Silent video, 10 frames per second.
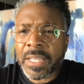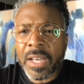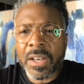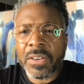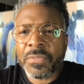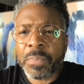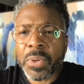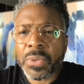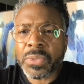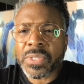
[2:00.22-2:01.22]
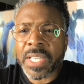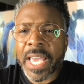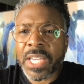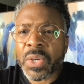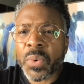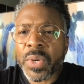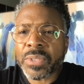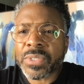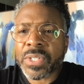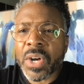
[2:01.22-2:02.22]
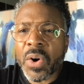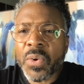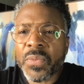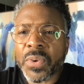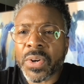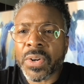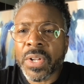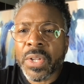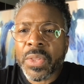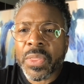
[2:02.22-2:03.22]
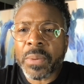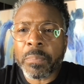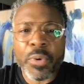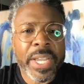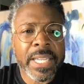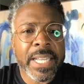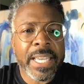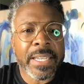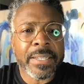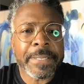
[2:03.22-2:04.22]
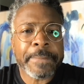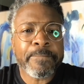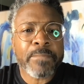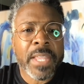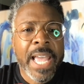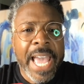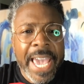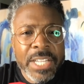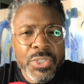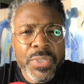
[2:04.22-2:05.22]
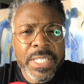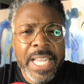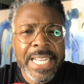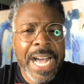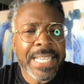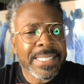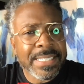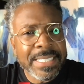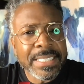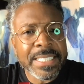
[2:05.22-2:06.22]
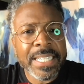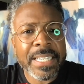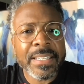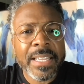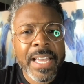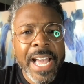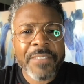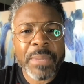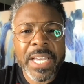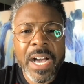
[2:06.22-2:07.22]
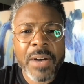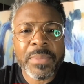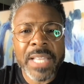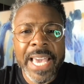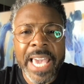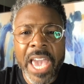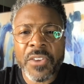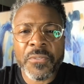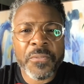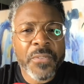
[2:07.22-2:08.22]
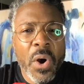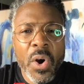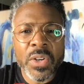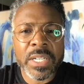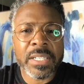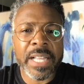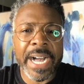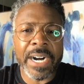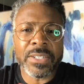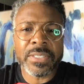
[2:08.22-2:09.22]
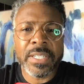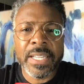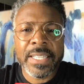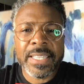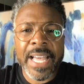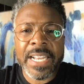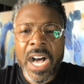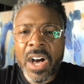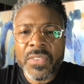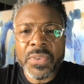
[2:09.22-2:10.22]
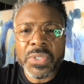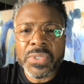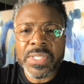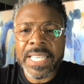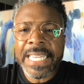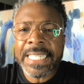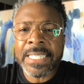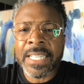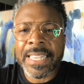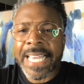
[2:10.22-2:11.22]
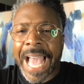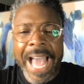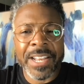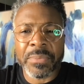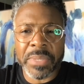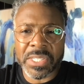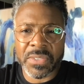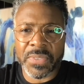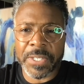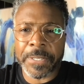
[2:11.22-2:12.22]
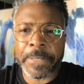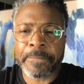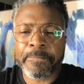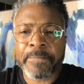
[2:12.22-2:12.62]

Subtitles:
love pulls a quilt over the brickening. Hatred and hostility have become like a fog cloud that hovers in the atmosphere